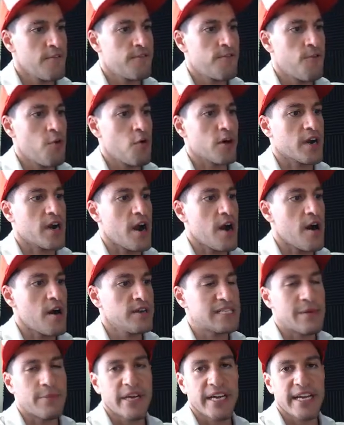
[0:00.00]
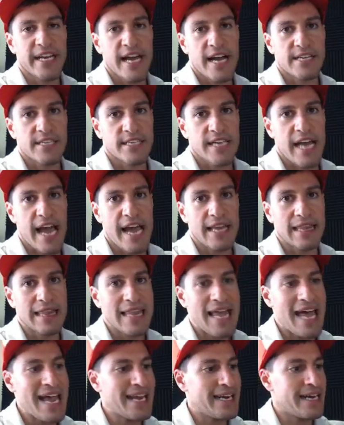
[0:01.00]
Four cards, I'm going to guess. A
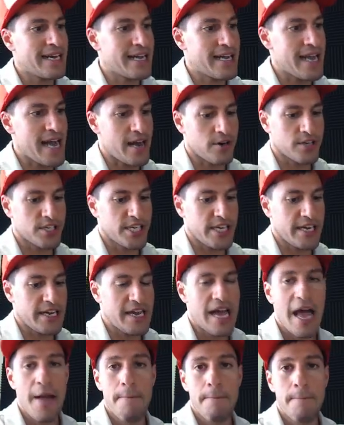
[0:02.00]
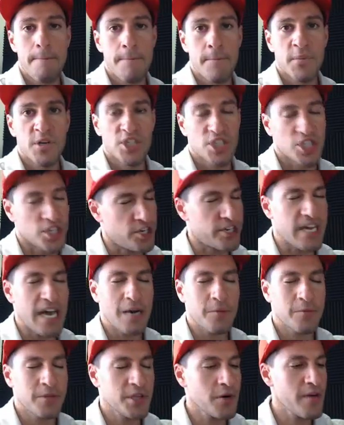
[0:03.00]
Lightning Energy. Should have
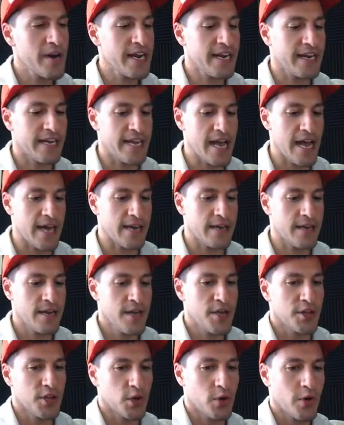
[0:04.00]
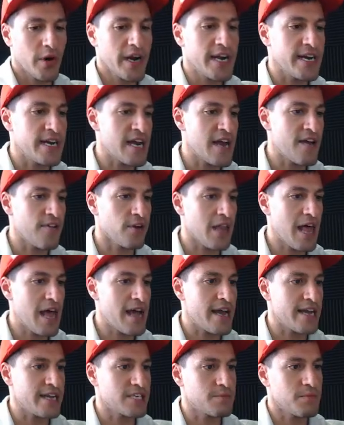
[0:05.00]
gone with the green again. The green never
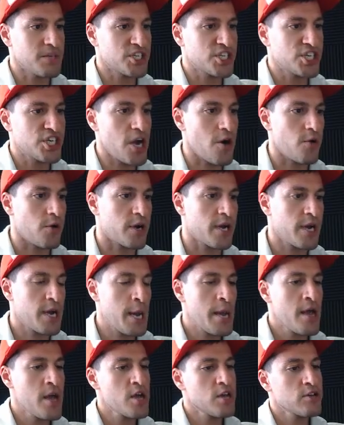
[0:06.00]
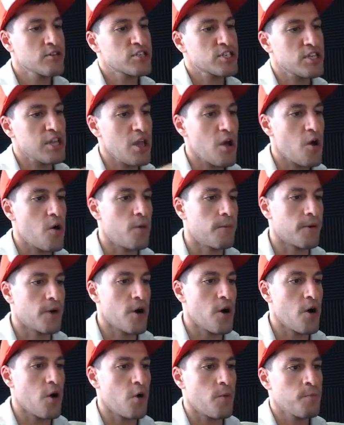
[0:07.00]
lies. Machoke.
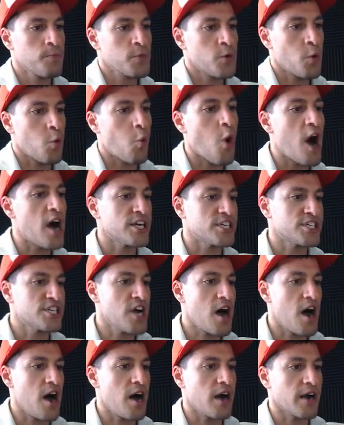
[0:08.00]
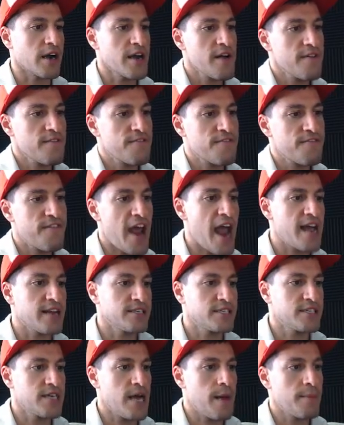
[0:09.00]
Slowbro. Watchhog.
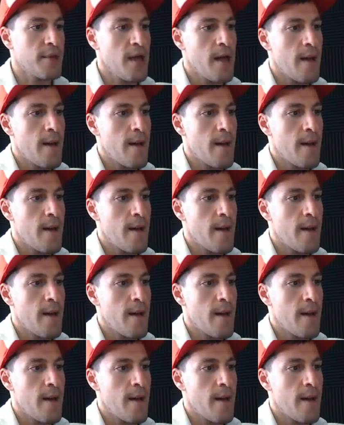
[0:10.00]
Phantom.